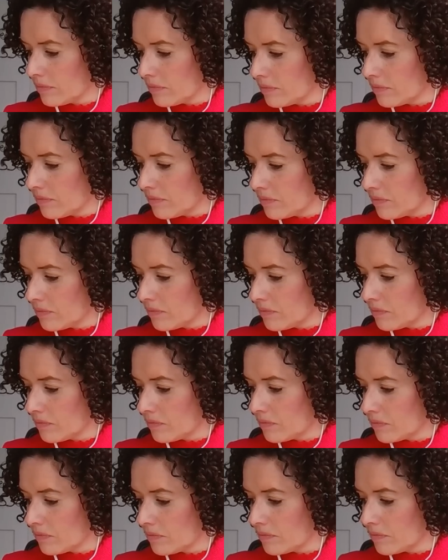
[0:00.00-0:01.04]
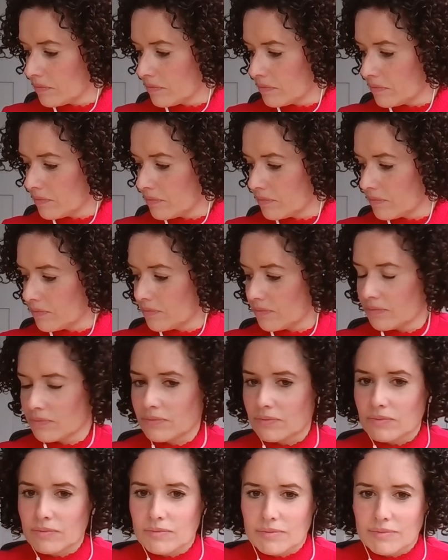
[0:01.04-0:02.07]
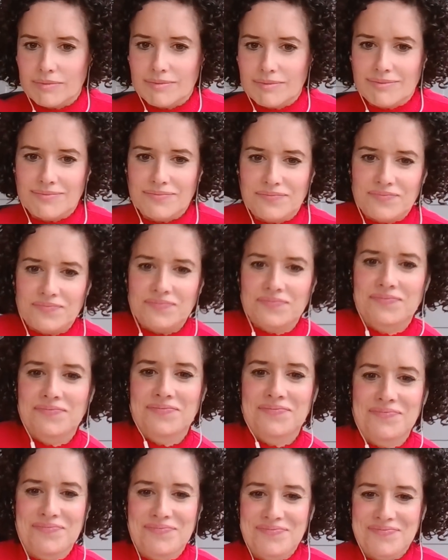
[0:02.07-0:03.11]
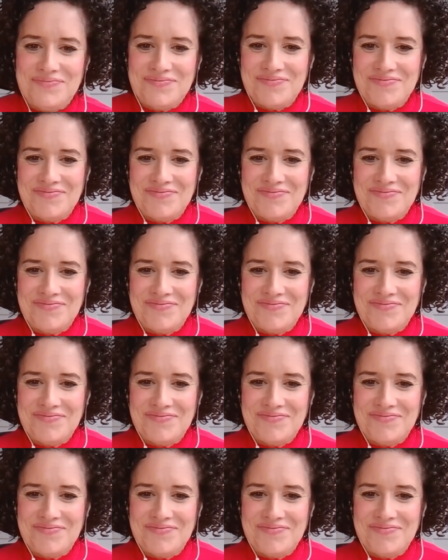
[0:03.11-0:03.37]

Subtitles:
The person shown says nothing.